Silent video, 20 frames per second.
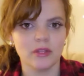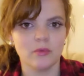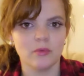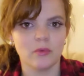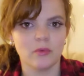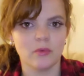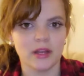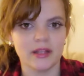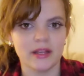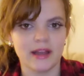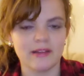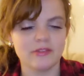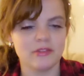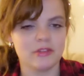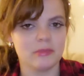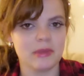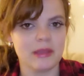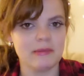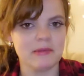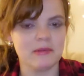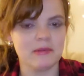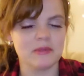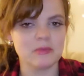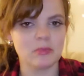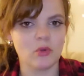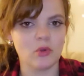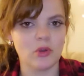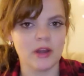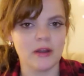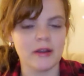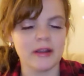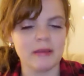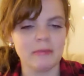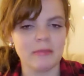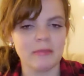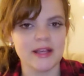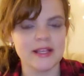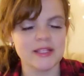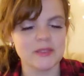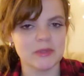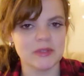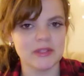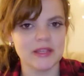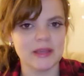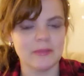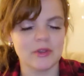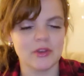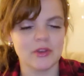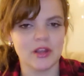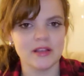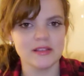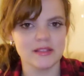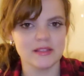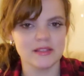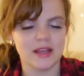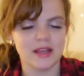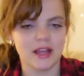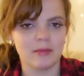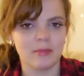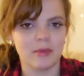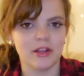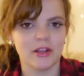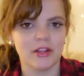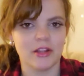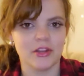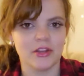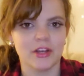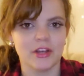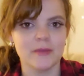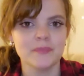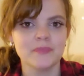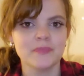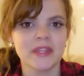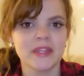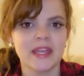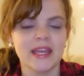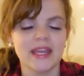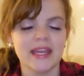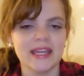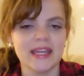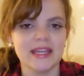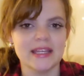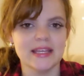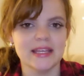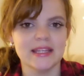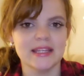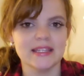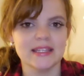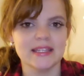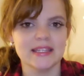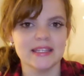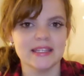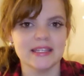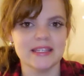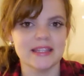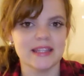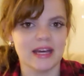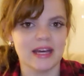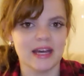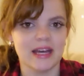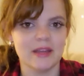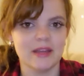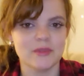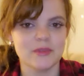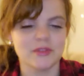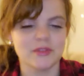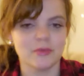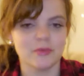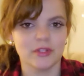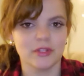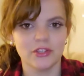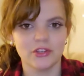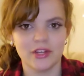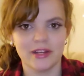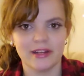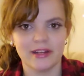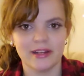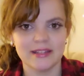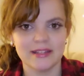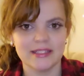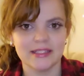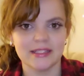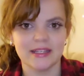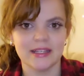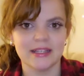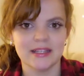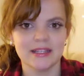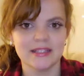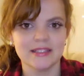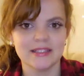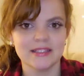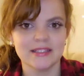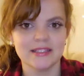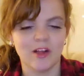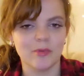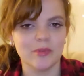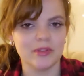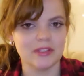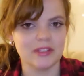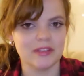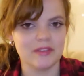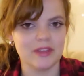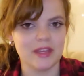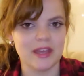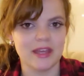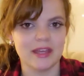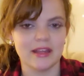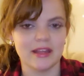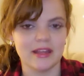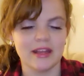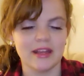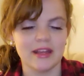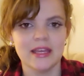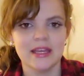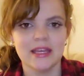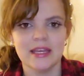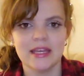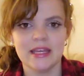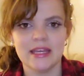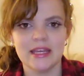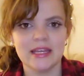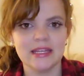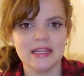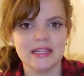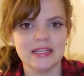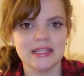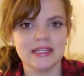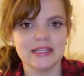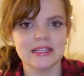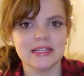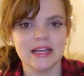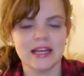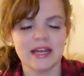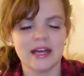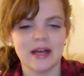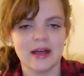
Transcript: wanted after the baby was born, and my husband came across the sock monitor and he thought it was a really great idea to help alleviate any